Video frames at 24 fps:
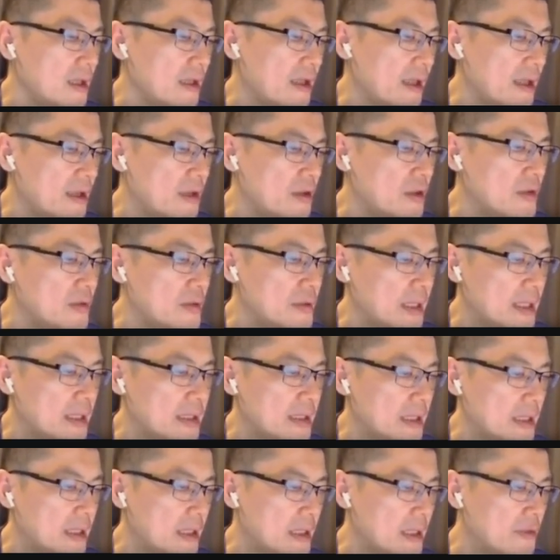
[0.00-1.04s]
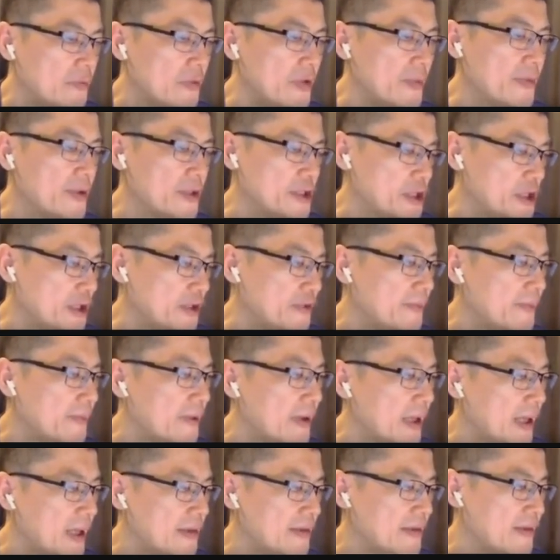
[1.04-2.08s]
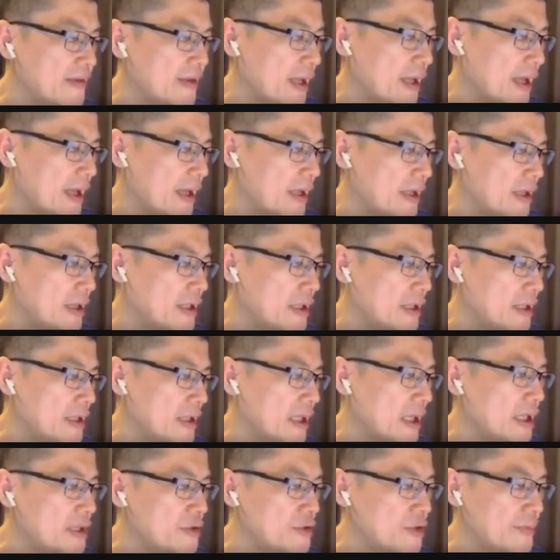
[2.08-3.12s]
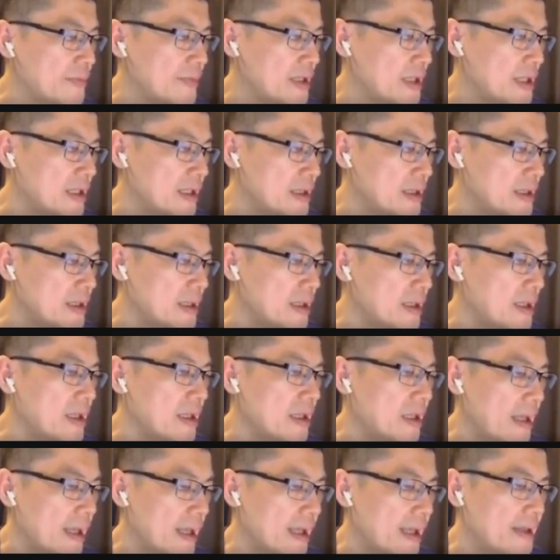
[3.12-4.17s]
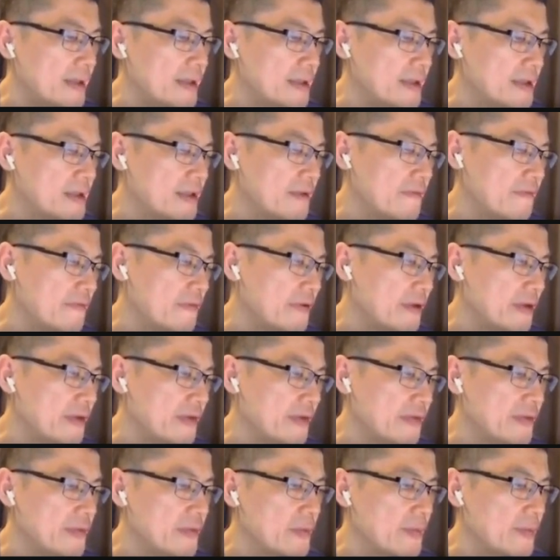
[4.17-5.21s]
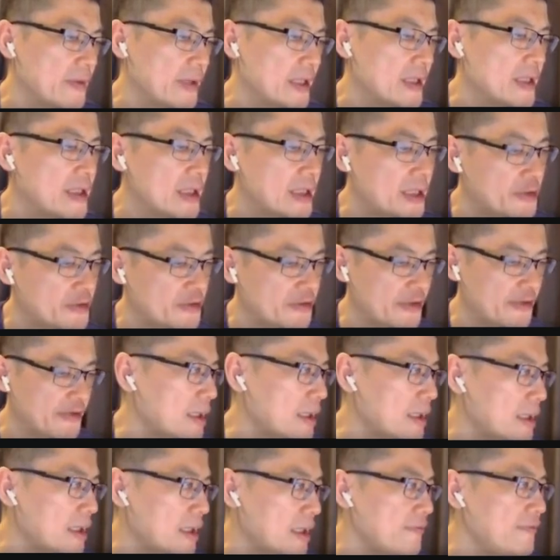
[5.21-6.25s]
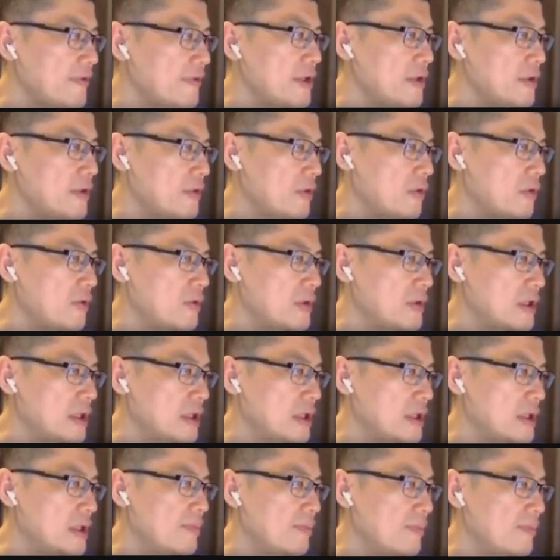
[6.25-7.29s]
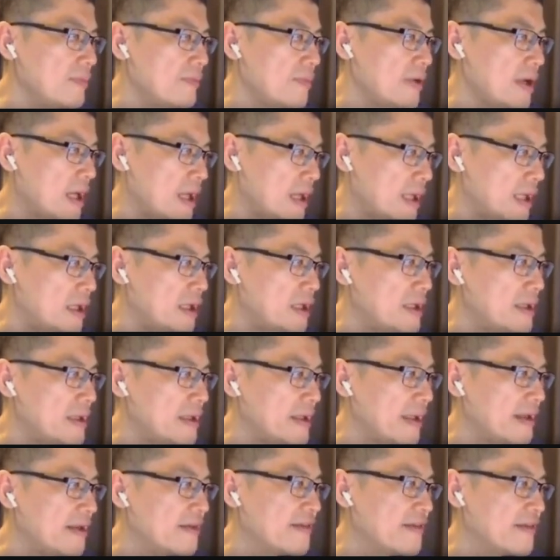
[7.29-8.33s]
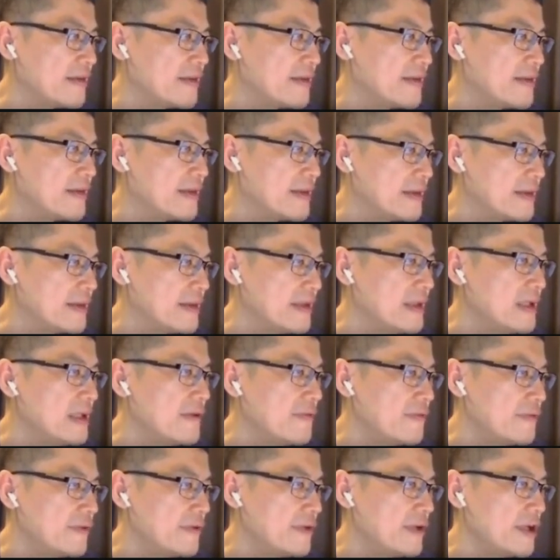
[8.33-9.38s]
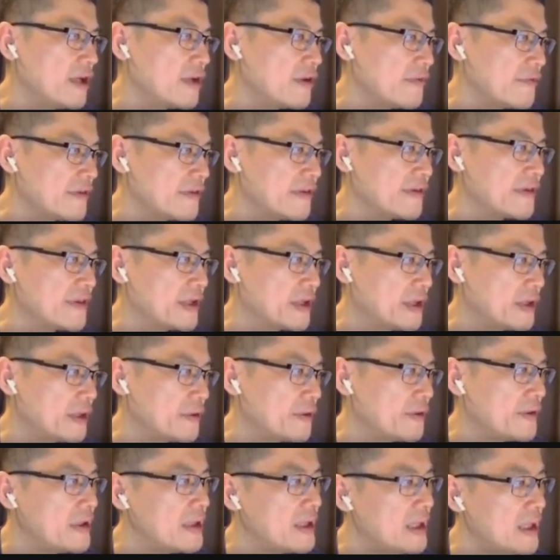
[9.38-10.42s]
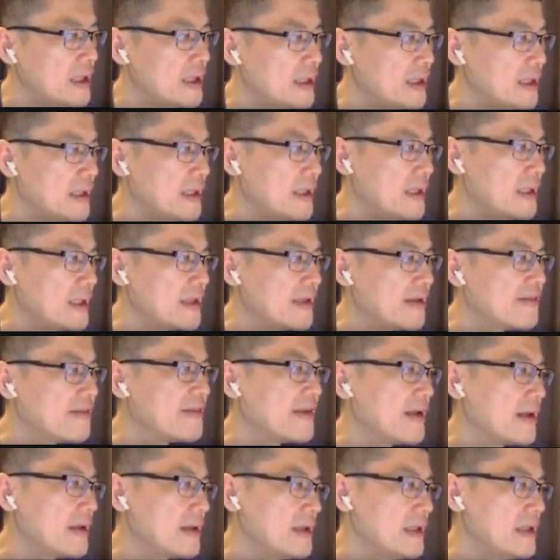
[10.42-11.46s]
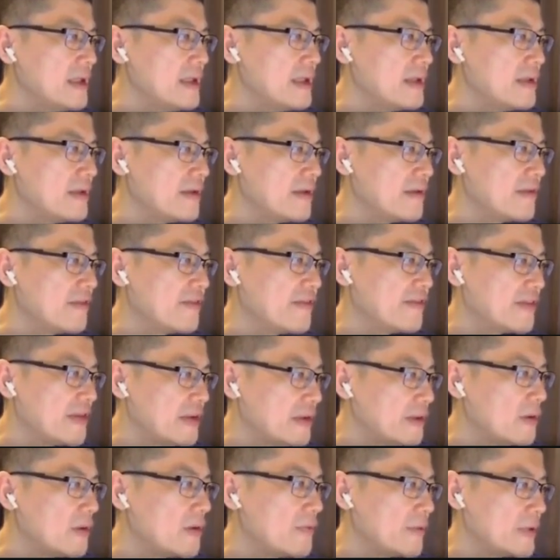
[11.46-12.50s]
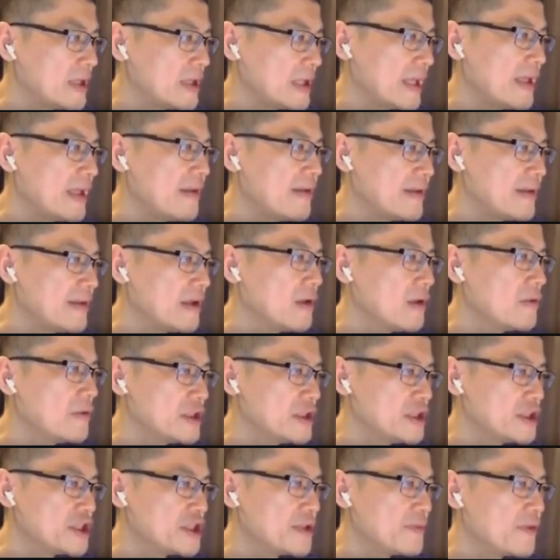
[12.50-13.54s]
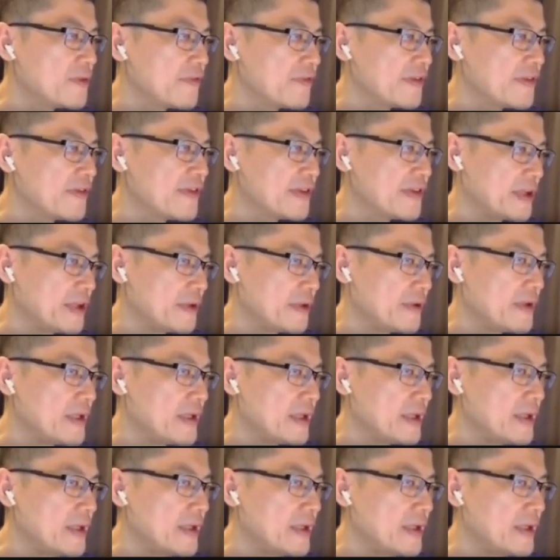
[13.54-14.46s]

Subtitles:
Note that the repurchase price is higher than 100 million, and the difference will be the interest. Even though the buyer takes delivery of the security, the seller still retains the ownership of the security,